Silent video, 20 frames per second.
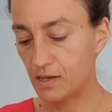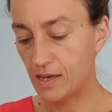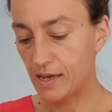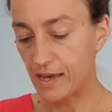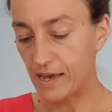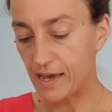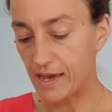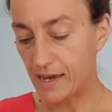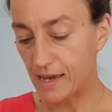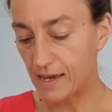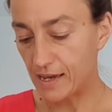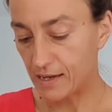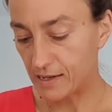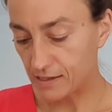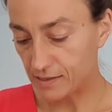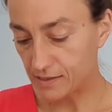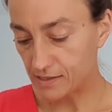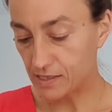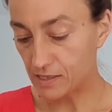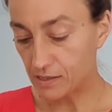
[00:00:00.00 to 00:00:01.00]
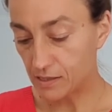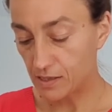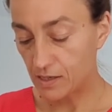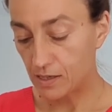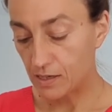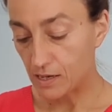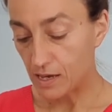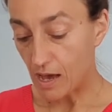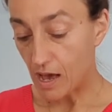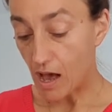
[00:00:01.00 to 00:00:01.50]
And
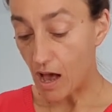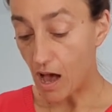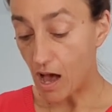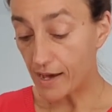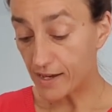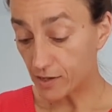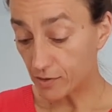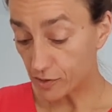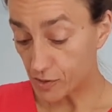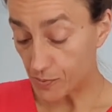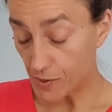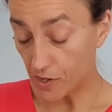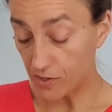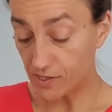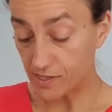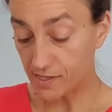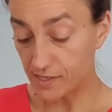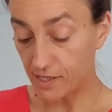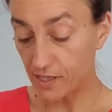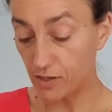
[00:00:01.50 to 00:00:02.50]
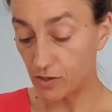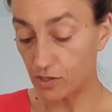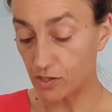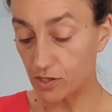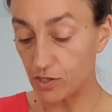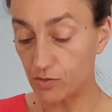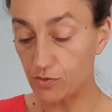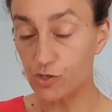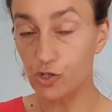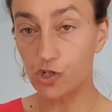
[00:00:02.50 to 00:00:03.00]
I use parsley. You can
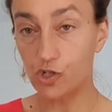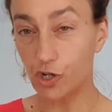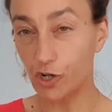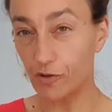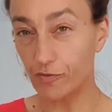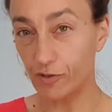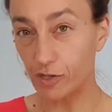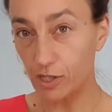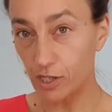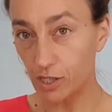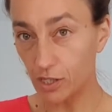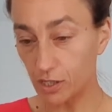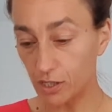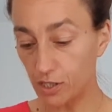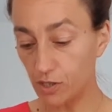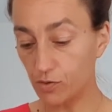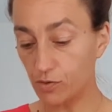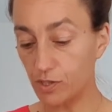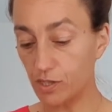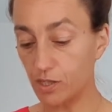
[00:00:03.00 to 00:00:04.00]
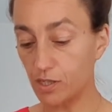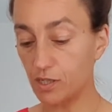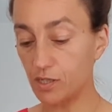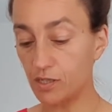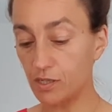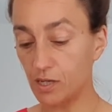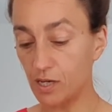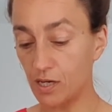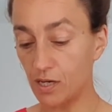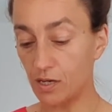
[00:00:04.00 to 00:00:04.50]
use chervil. You can,
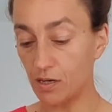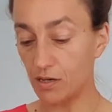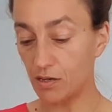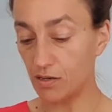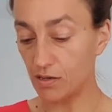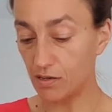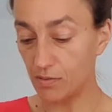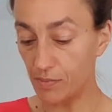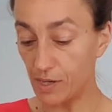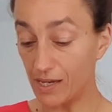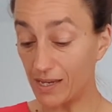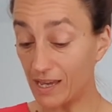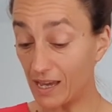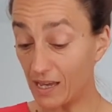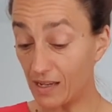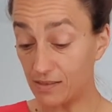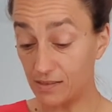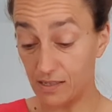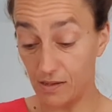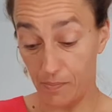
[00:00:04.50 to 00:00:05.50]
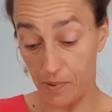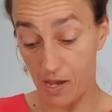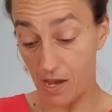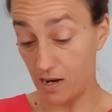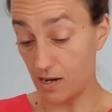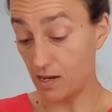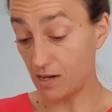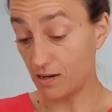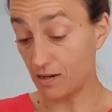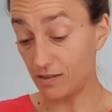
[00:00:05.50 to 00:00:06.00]
again,
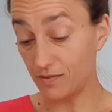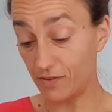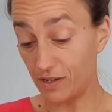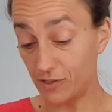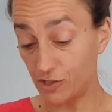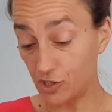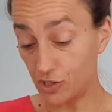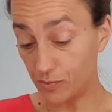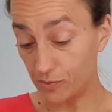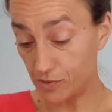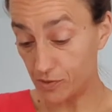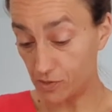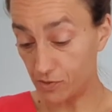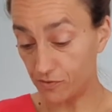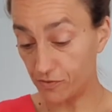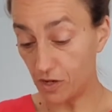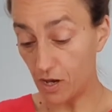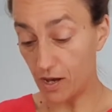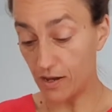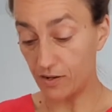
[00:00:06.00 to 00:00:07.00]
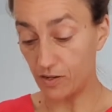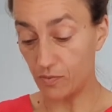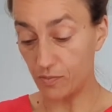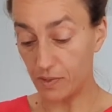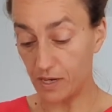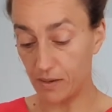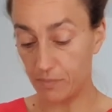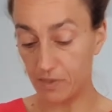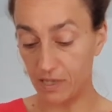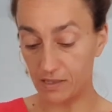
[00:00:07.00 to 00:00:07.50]
depending on the vegetables you've got, you
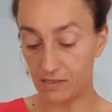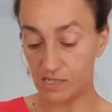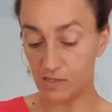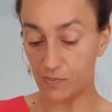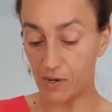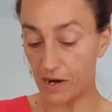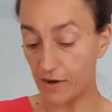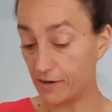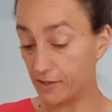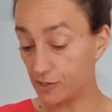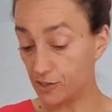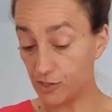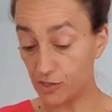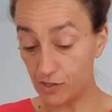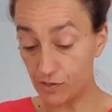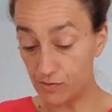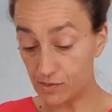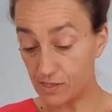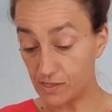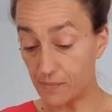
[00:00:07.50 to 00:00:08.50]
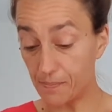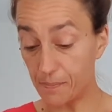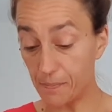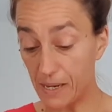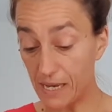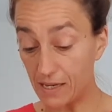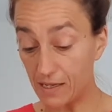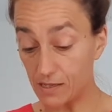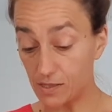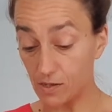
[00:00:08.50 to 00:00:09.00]
may be inspired to use some
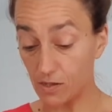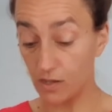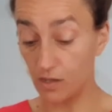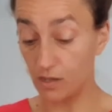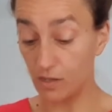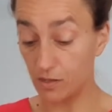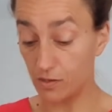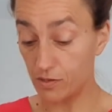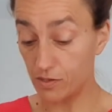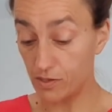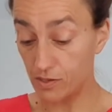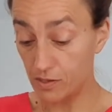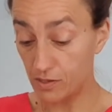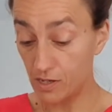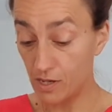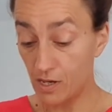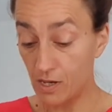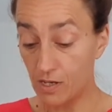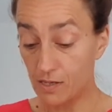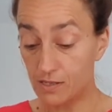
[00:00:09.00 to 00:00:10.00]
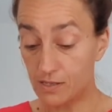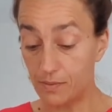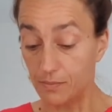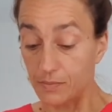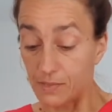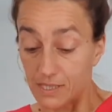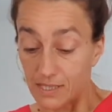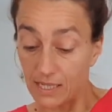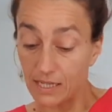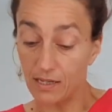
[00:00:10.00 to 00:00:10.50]
basil or some
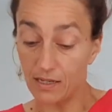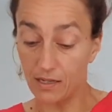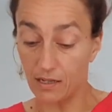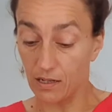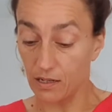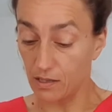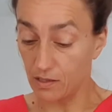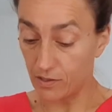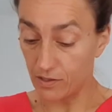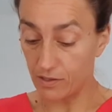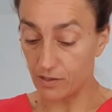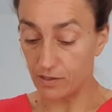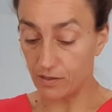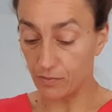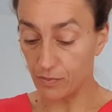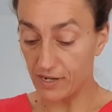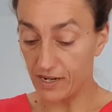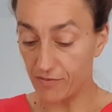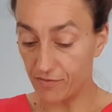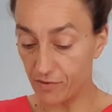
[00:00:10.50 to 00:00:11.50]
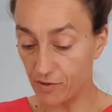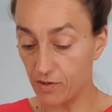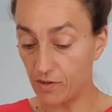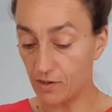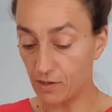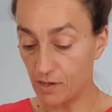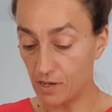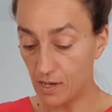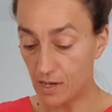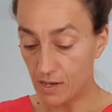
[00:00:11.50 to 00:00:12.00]
dill or
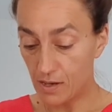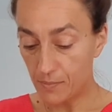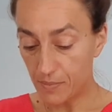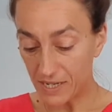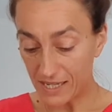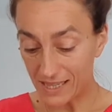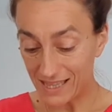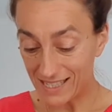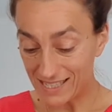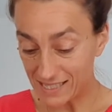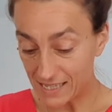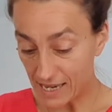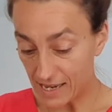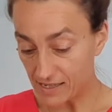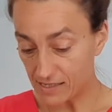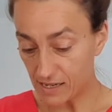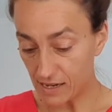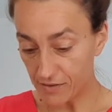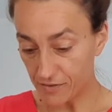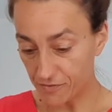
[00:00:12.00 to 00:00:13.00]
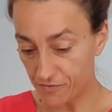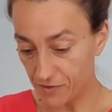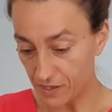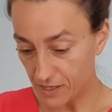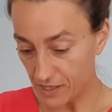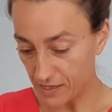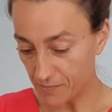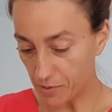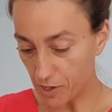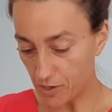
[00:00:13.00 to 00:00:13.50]
whatever. But in this case, I feel
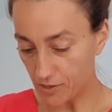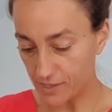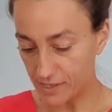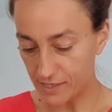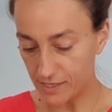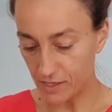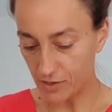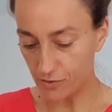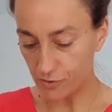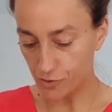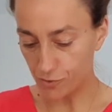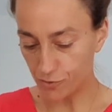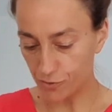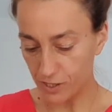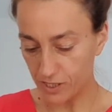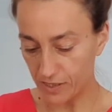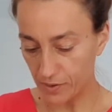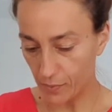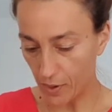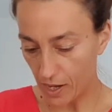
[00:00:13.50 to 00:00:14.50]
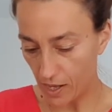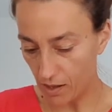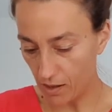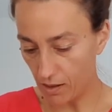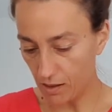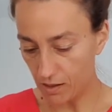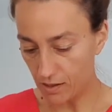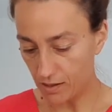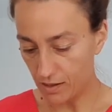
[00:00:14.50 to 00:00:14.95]
like parsley goes really well.